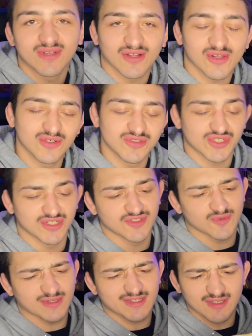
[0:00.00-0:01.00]

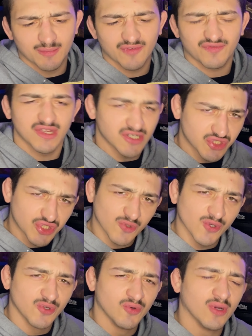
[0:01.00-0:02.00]
enclosures with some of their
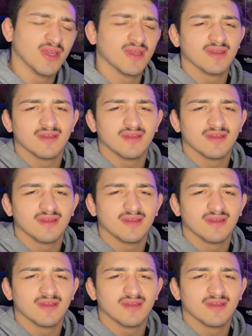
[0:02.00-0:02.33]
true